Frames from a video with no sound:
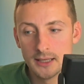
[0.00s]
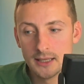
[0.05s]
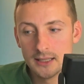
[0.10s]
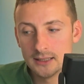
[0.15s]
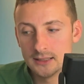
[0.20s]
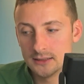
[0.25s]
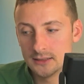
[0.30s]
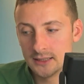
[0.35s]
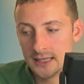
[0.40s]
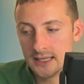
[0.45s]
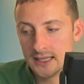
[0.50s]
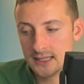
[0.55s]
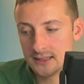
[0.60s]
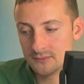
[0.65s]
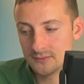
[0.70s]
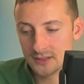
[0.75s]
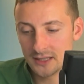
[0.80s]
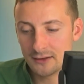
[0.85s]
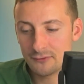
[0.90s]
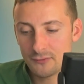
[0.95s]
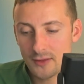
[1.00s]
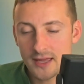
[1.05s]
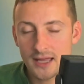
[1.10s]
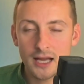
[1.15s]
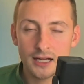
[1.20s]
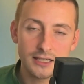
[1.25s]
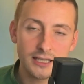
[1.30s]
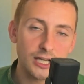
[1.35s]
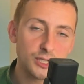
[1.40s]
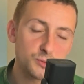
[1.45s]
if they
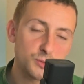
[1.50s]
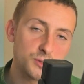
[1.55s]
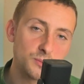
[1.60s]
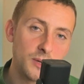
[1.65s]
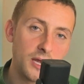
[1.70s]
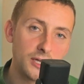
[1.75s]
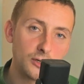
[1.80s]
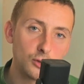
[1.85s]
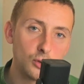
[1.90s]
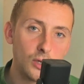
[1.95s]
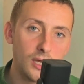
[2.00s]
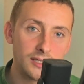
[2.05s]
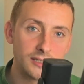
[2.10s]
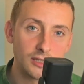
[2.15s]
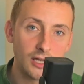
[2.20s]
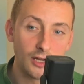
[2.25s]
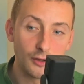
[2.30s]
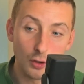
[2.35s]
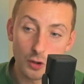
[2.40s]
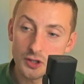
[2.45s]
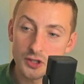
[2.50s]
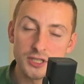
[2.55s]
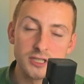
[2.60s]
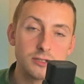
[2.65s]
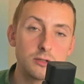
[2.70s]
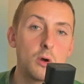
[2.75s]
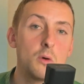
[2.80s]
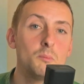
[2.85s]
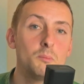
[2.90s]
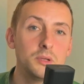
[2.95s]
had Kasper Schmeichel, I honestly
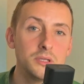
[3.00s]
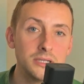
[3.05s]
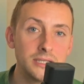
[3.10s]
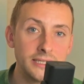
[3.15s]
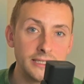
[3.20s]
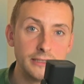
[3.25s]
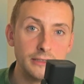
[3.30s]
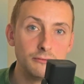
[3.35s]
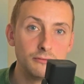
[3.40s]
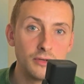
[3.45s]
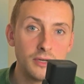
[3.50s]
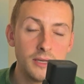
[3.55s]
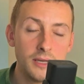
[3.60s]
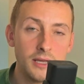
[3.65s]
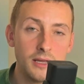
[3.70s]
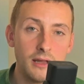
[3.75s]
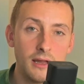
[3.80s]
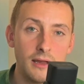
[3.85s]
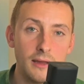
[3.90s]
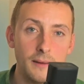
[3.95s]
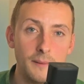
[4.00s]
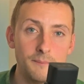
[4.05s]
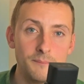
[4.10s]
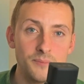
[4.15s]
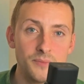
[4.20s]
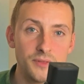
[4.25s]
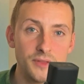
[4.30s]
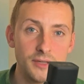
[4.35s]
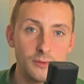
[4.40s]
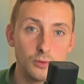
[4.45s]
don't believe
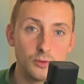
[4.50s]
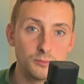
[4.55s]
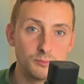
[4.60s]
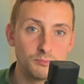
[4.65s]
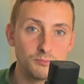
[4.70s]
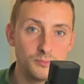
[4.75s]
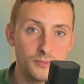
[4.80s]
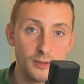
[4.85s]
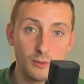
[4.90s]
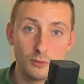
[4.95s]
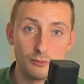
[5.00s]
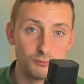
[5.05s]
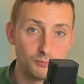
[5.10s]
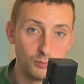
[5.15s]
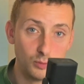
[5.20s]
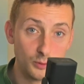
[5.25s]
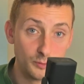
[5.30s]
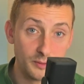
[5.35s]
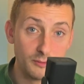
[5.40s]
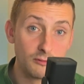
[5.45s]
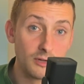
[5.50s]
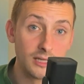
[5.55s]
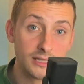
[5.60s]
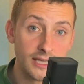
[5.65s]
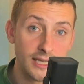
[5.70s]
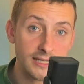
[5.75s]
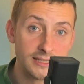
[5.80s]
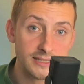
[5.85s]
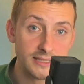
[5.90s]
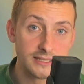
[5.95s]
they would be
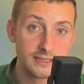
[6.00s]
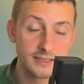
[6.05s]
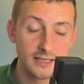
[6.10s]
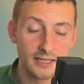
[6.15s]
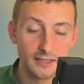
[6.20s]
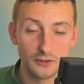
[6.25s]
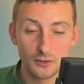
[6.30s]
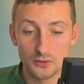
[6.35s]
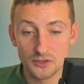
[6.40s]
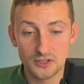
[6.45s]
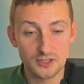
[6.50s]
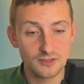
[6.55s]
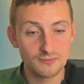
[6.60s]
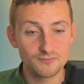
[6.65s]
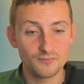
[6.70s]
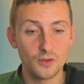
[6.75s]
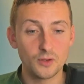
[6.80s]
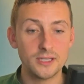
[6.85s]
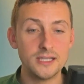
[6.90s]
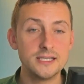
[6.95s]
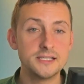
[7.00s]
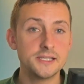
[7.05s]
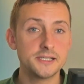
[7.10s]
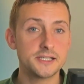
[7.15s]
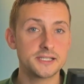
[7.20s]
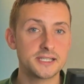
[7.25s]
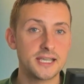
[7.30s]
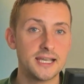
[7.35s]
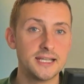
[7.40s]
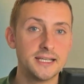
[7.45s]
relegated. I know it's easy to
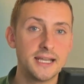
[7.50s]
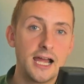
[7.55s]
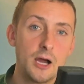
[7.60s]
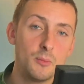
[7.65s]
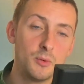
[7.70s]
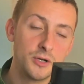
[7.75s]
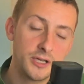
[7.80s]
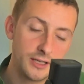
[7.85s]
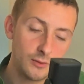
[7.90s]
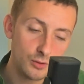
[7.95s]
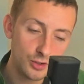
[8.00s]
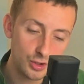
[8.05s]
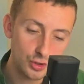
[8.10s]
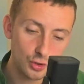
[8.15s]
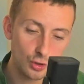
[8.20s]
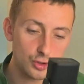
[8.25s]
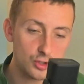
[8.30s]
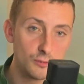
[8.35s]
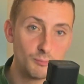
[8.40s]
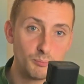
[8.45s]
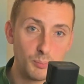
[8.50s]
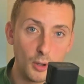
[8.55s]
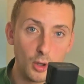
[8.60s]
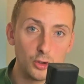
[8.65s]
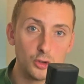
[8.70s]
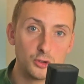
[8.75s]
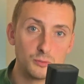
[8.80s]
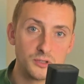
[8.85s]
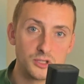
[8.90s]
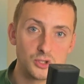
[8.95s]
say now, but he was such a
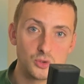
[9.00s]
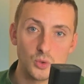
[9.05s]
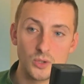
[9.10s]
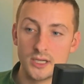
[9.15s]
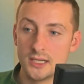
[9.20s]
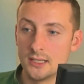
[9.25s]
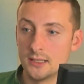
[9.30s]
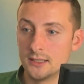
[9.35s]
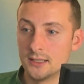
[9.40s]
bond between